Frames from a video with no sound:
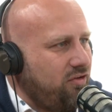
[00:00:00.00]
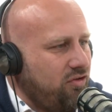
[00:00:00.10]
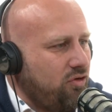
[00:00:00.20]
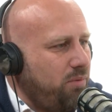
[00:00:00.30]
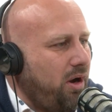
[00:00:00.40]
there's
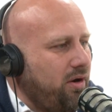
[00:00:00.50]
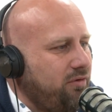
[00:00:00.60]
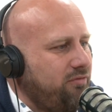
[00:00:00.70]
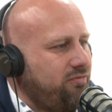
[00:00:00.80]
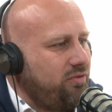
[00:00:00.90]
no part
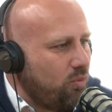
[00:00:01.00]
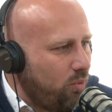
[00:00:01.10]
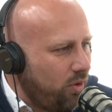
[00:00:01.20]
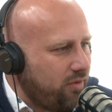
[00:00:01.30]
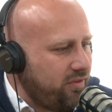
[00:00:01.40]
of the
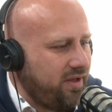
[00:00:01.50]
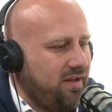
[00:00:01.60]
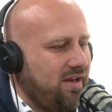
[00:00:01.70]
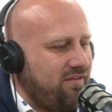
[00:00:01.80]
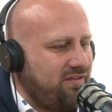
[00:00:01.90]
world then
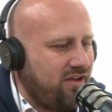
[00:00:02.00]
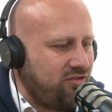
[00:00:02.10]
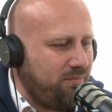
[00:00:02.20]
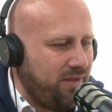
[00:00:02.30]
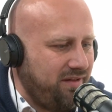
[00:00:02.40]
that is
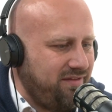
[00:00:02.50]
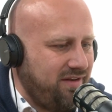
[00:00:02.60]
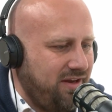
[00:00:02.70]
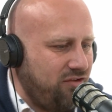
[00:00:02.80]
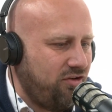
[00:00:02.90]
touched by the sin
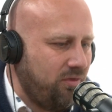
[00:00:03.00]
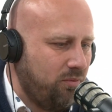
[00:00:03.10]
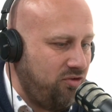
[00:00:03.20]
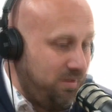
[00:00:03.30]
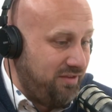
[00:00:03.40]
nature,
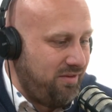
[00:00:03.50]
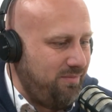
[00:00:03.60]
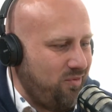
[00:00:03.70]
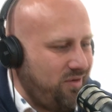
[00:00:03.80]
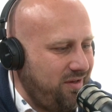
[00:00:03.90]
which means
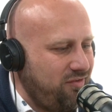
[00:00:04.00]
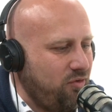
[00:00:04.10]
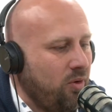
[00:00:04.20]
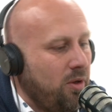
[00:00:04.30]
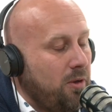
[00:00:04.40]
community
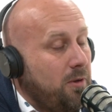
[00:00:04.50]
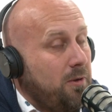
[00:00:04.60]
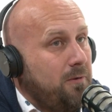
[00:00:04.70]
too. Mm-hmm.